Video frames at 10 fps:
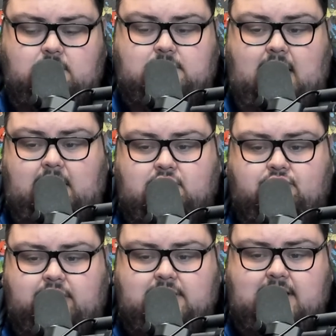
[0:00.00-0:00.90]
who's
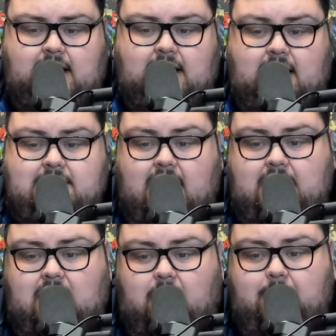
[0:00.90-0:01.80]
10-3, is taking on
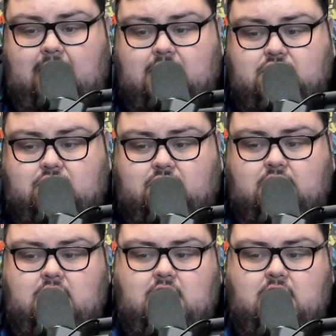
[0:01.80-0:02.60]
Daniel Omielanczuk,